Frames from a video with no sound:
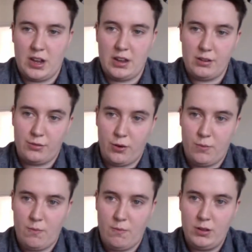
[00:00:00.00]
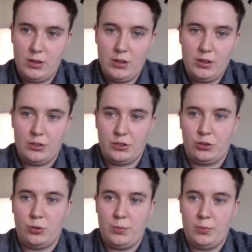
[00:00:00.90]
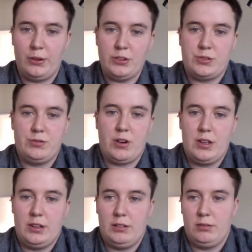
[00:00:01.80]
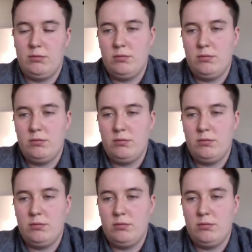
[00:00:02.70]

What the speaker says: from the shorter poetry writing